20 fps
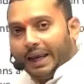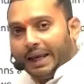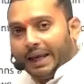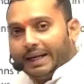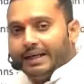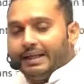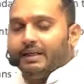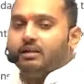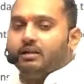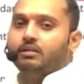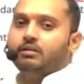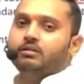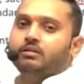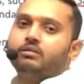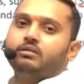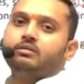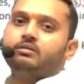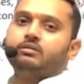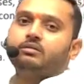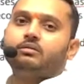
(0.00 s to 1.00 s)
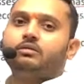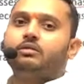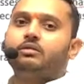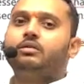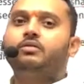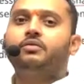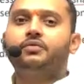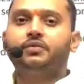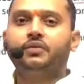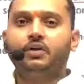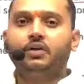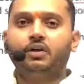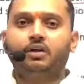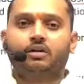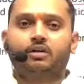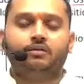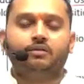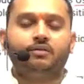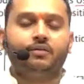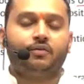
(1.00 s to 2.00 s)
any
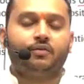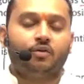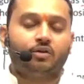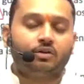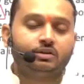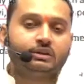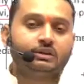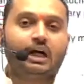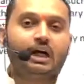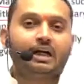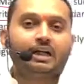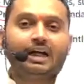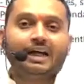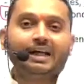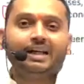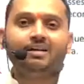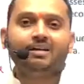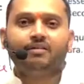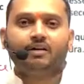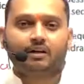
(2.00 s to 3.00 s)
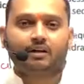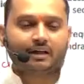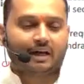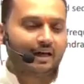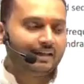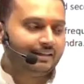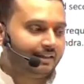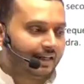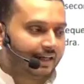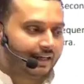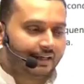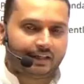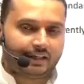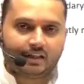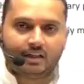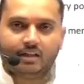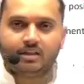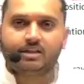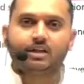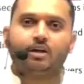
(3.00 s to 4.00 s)
work, before start any work, either
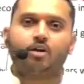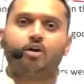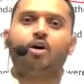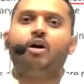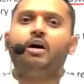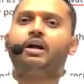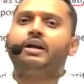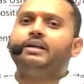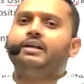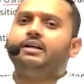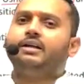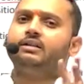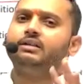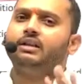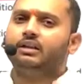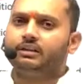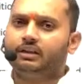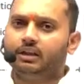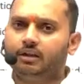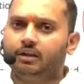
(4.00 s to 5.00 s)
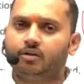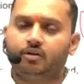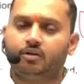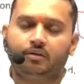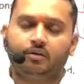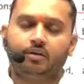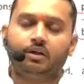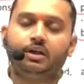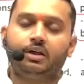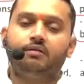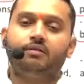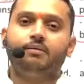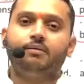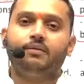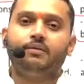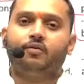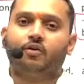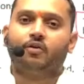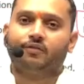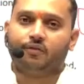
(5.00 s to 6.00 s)
agriculture or any other thing, even
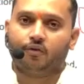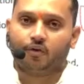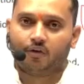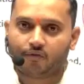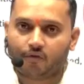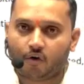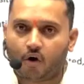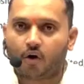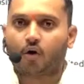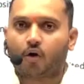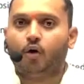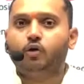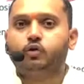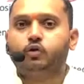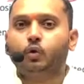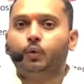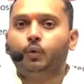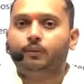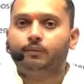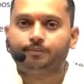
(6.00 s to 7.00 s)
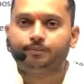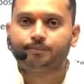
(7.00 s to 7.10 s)
before for war also,